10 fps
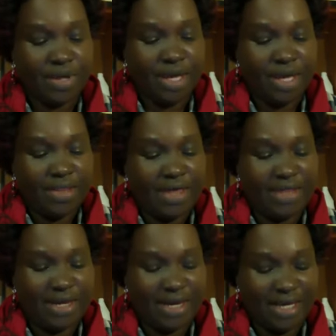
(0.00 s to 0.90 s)
Then the
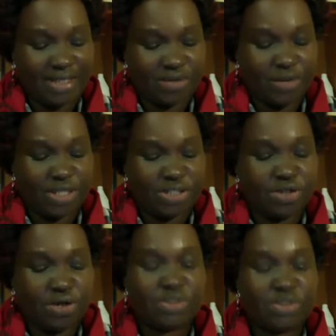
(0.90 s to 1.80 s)
next
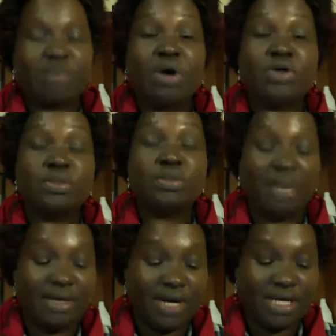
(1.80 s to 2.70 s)
question was about
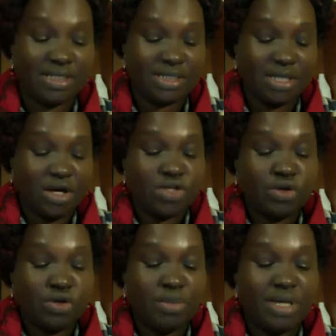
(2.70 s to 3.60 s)
migraines.
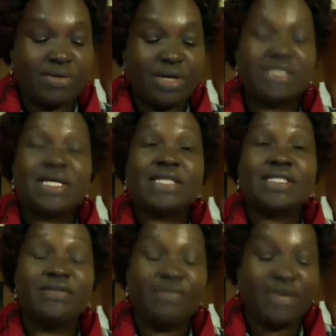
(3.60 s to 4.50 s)
So migraines are
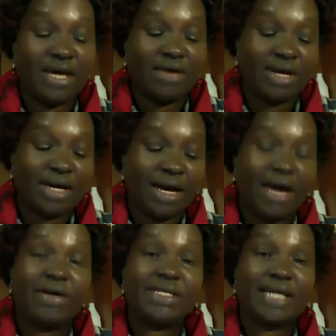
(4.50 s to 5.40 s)
severe
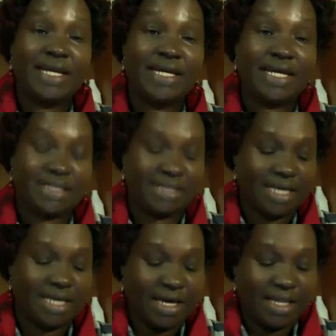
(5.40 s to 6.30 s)
recurrent
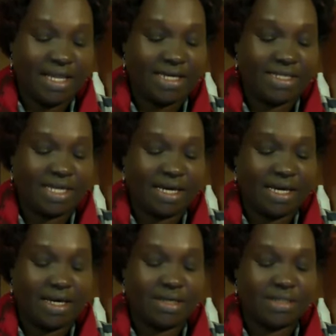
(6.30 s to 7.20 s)
headaches that
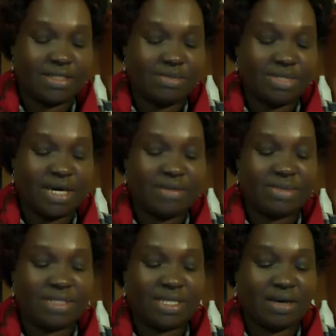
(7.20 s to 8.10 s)

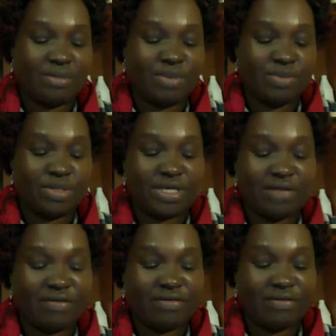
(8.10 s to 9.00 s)
sometimes people
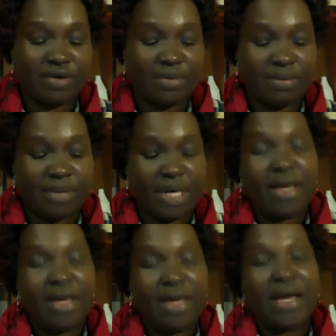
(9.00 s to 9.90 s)
suffer from.
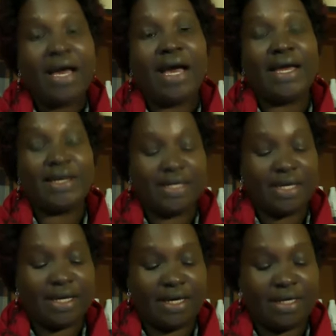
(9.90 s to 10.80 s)
And
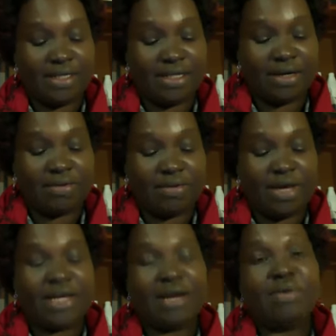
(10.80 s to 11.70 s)
in quite
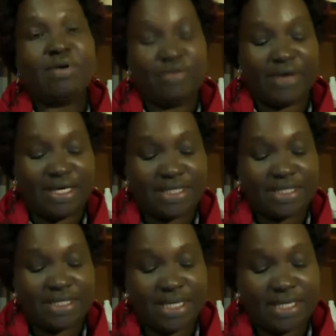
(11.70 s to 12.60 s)
a number of
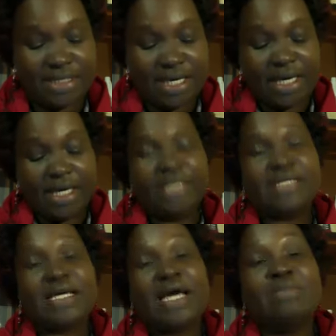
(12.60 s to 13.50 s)
cases, it
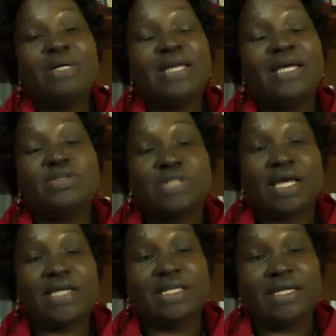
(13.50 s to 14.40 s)
can be linked to
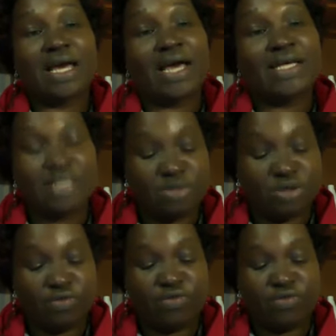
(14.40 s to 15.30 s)
certain items
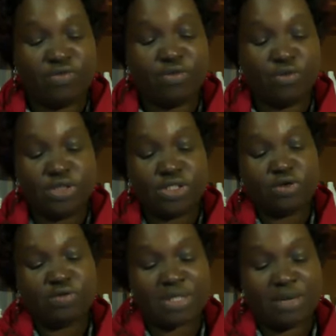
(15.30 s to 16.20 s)
of food.
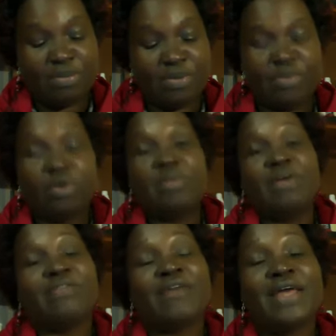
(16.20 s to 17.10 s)
So some people
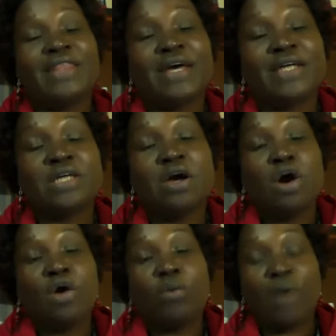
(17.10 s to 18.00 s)
may find that
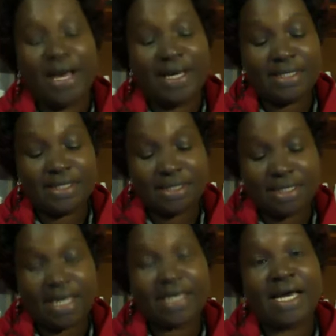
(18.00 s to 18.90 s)
wine
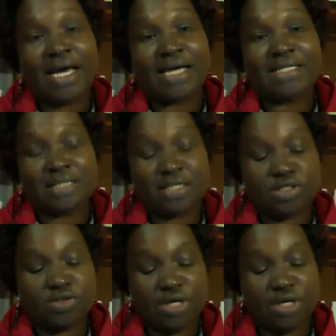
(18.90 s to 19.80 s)
can act as
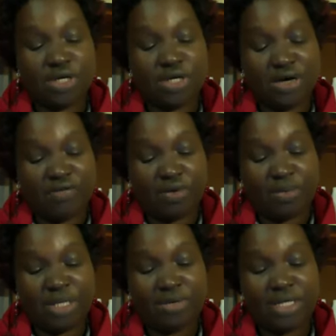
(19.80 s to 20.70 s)
a trigger for
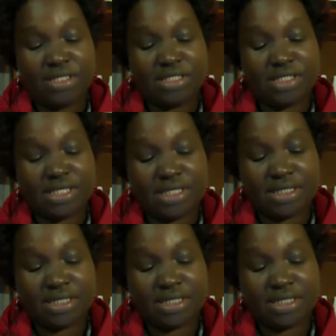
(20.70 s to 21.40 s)
migraines, cheese,